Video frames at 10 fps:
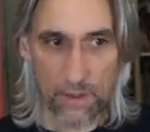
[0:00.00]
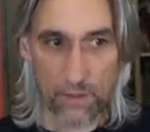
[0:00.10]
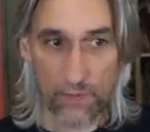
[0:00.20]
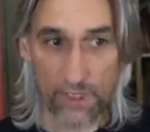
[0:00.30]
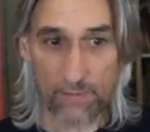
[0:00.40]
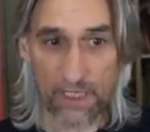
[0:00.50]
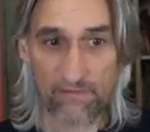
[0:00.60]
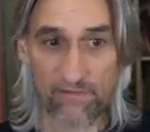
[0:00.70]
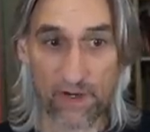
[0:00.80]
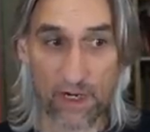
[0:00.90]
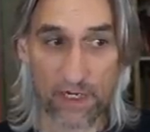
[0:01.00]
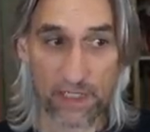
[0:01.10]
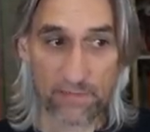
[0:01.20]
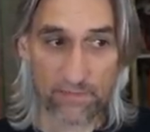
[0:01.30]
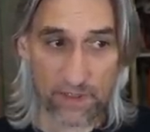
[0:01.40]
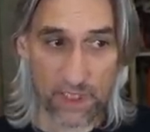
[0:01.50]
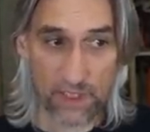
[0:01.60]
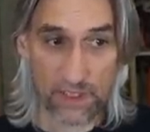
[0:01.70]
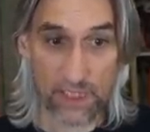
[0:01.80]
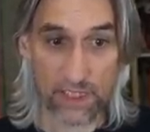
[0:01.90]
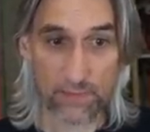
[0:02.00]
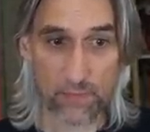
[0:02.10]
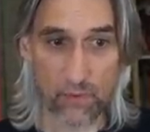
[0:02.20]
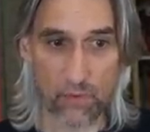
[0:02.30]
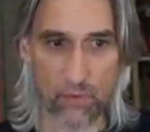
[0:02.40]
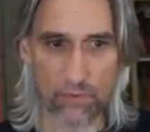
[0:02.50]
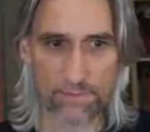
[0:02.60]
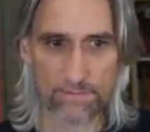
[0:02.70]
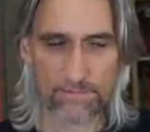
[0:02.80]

queen b five, king takes pawn.